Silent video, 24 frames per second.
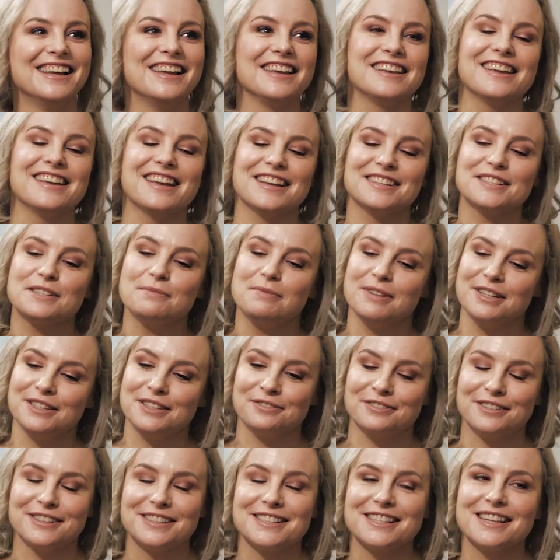Yeah, it's a bit
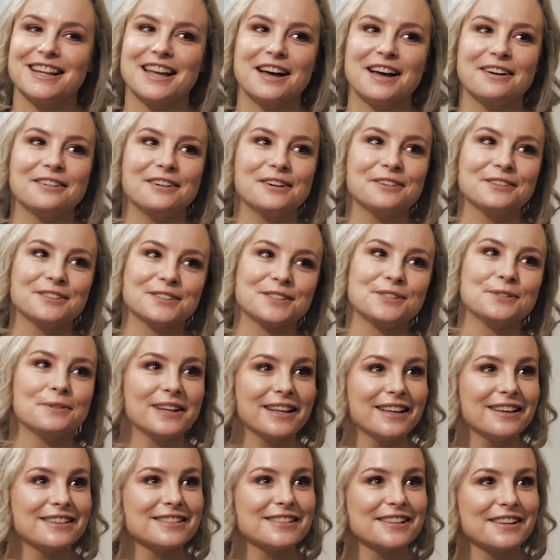different to how I was
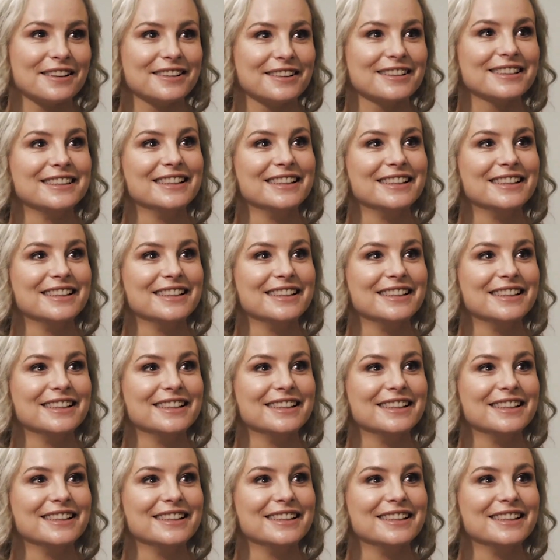20 years ago.